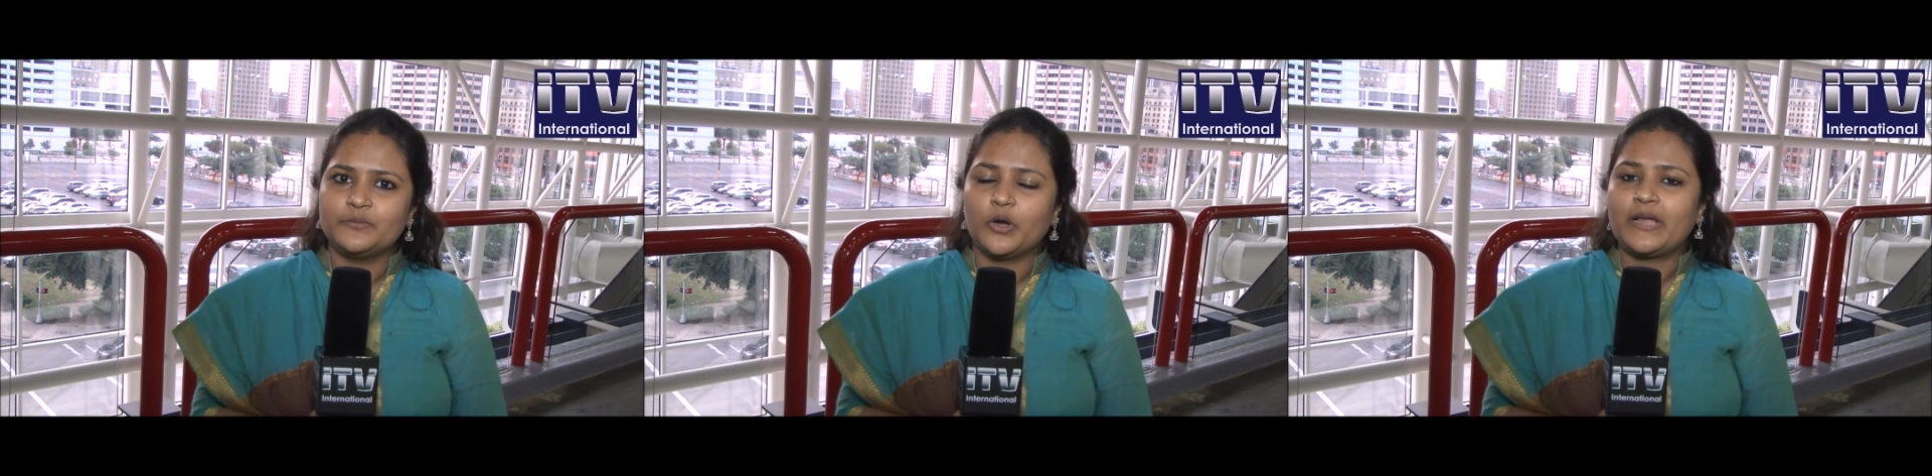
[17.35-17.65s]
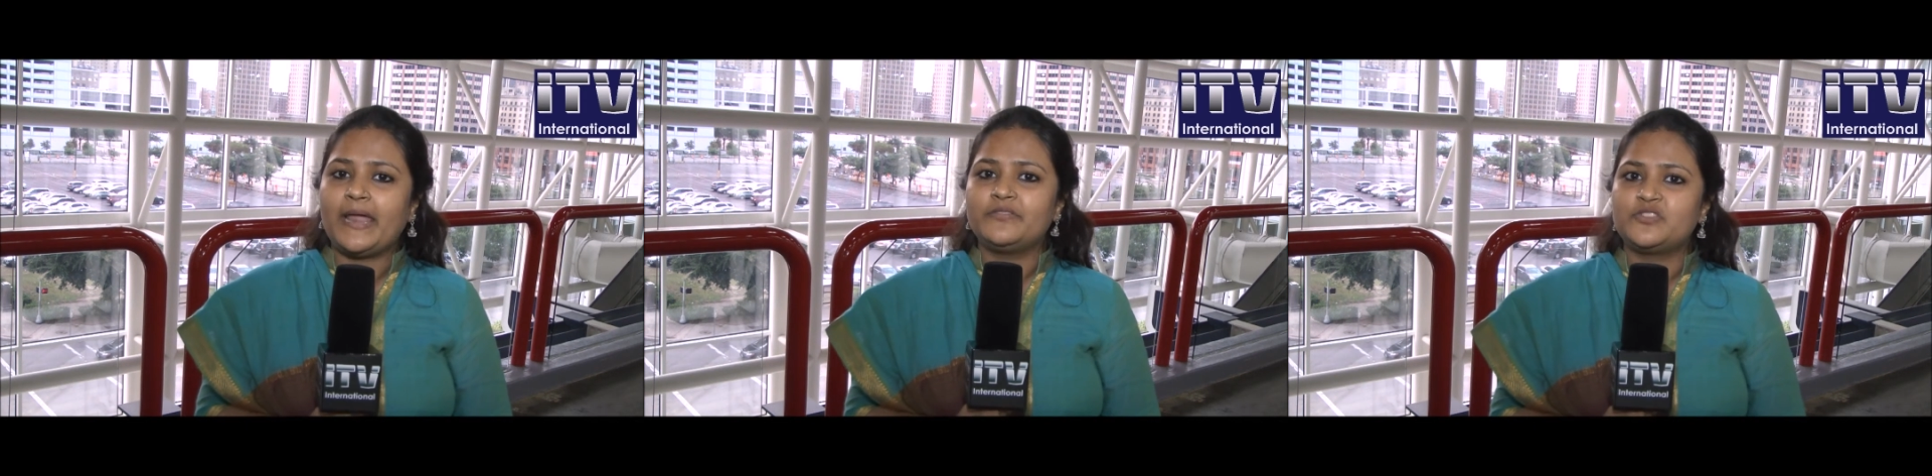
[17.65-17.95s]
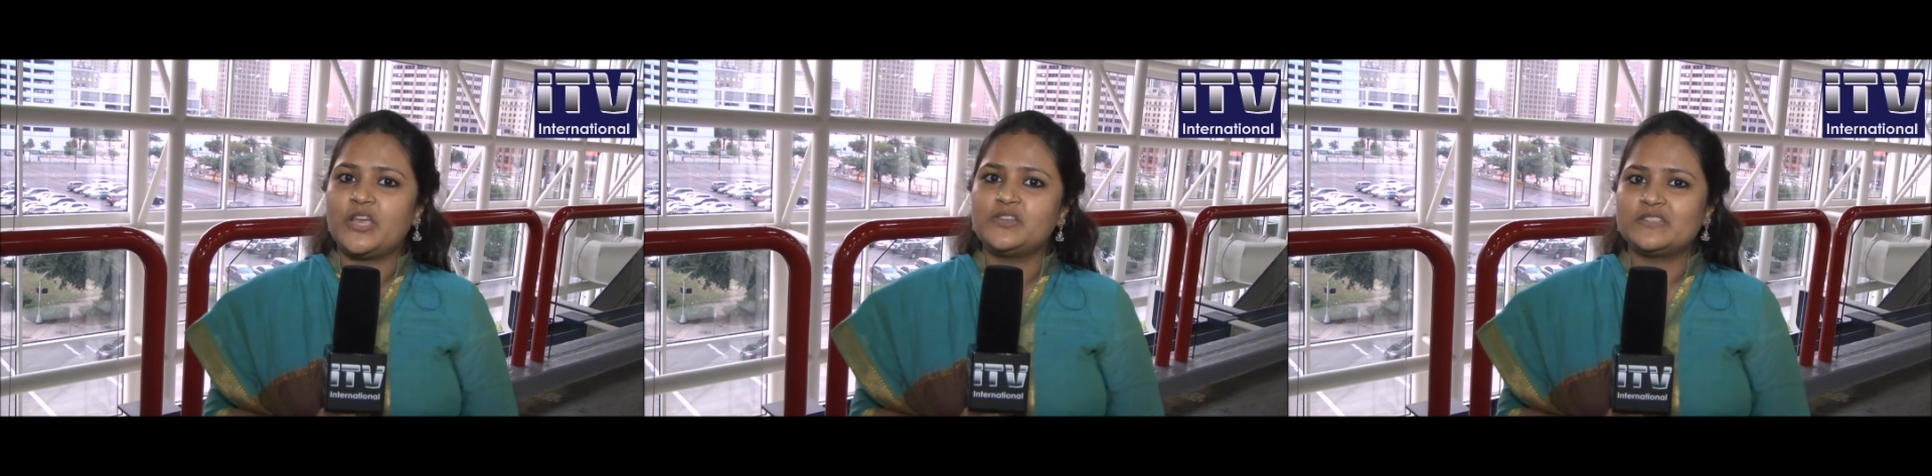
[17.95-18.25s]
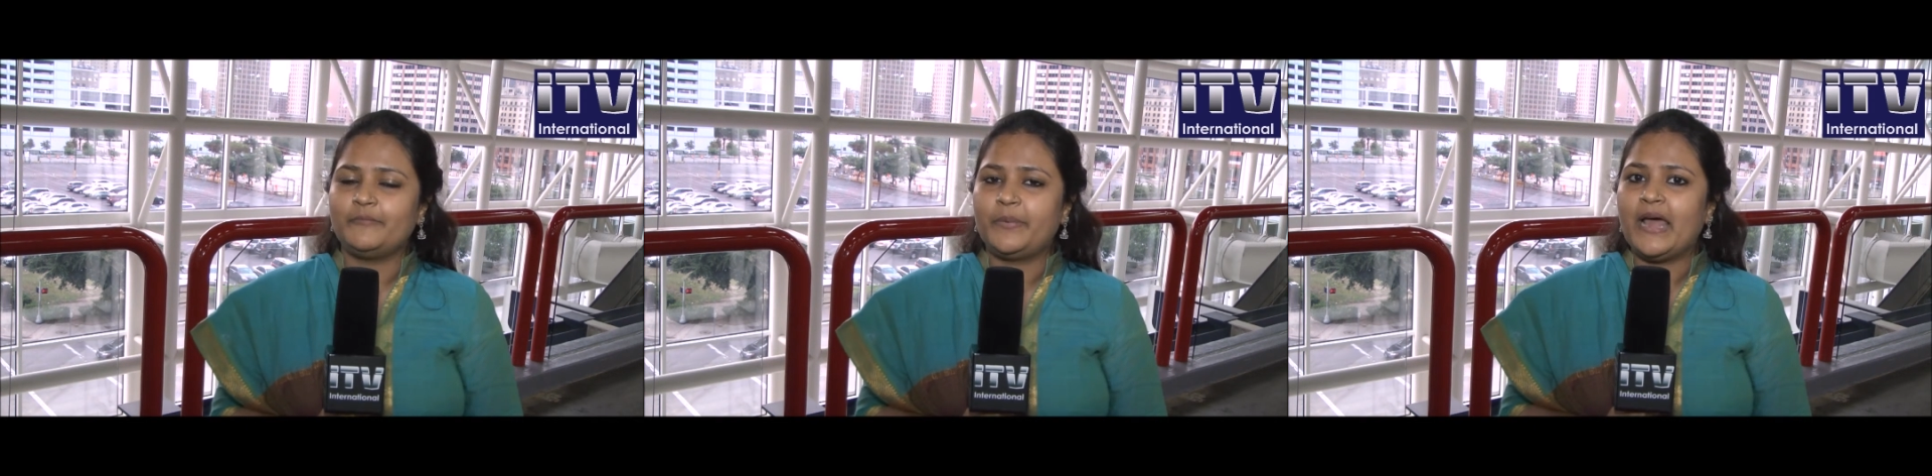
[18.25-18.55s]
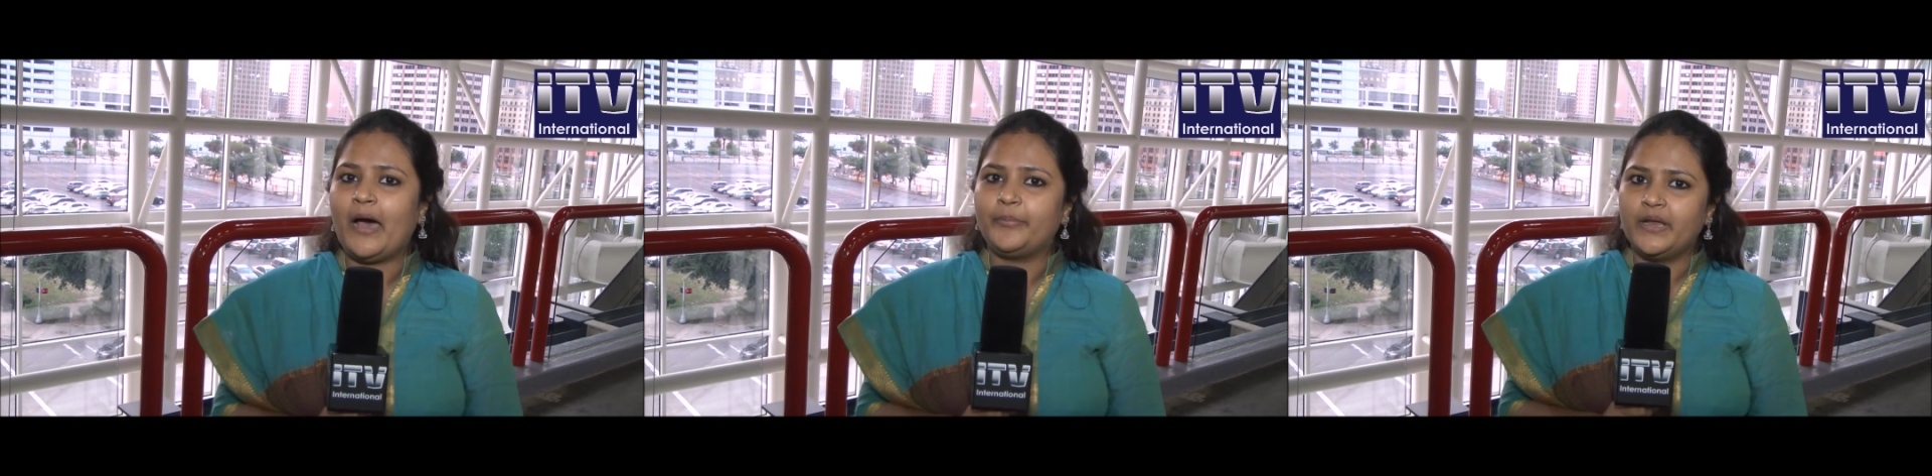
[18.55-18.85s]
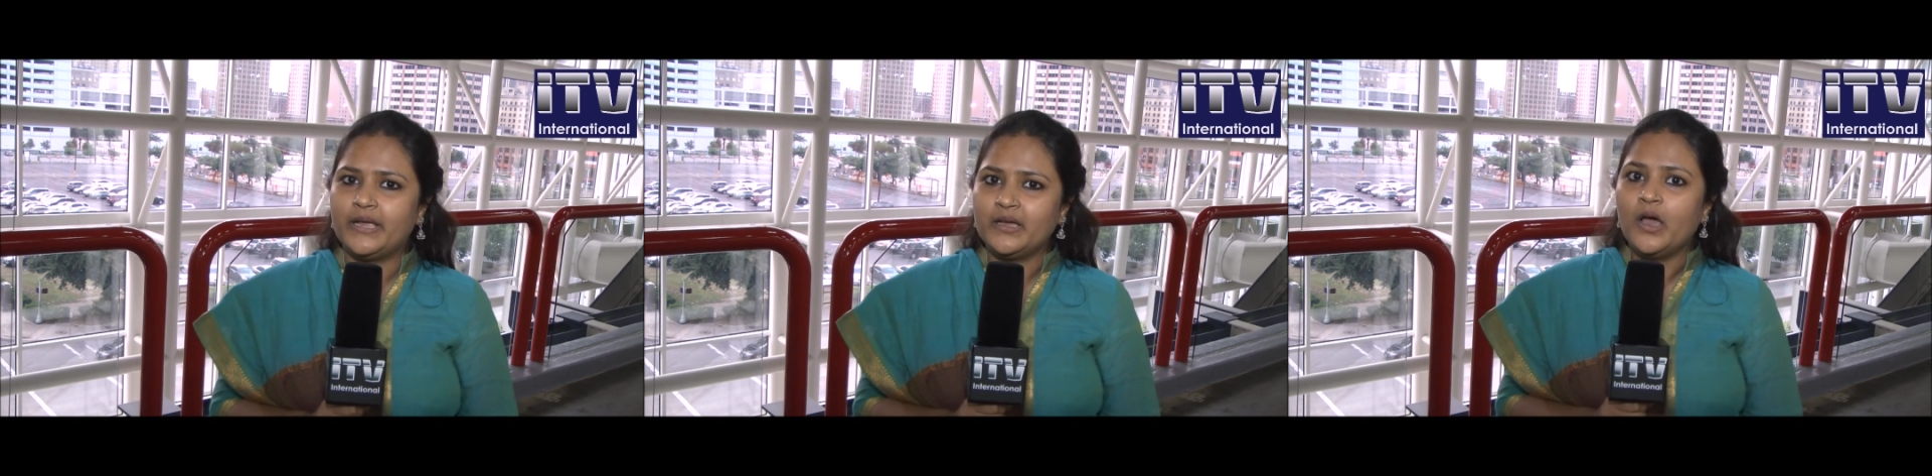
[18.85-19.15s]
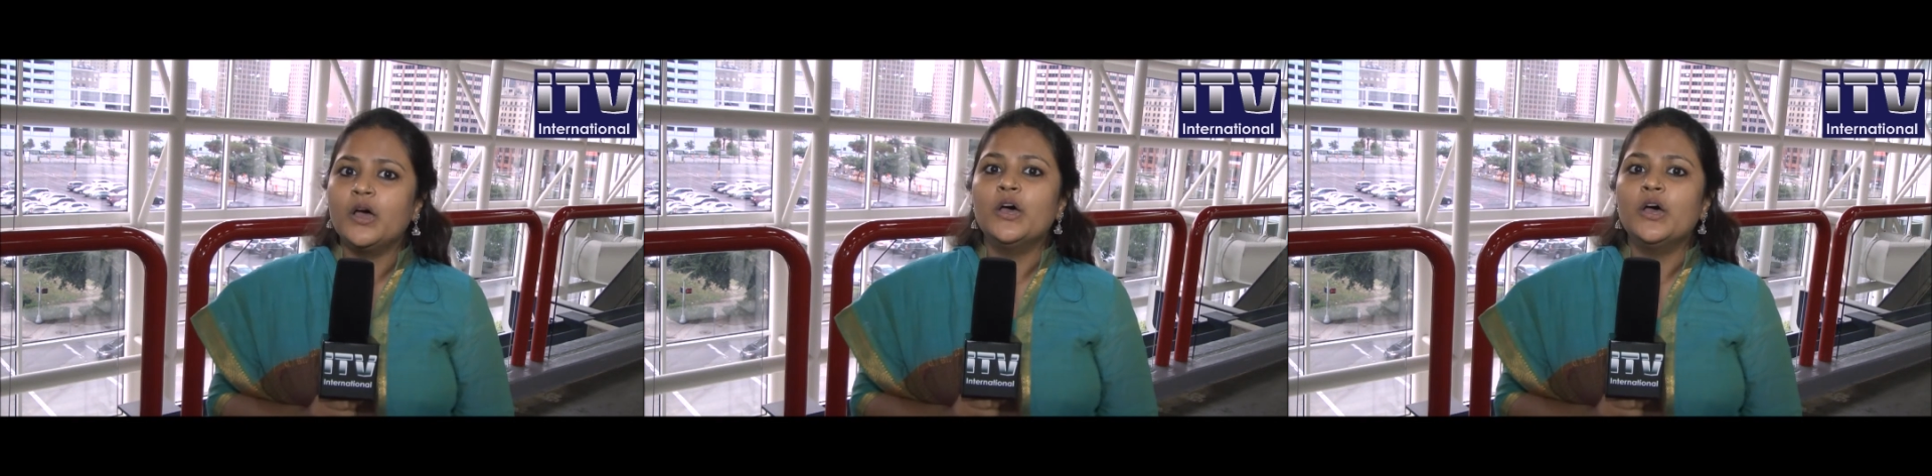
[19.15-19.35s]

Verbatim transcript: and what kind of changes have been happening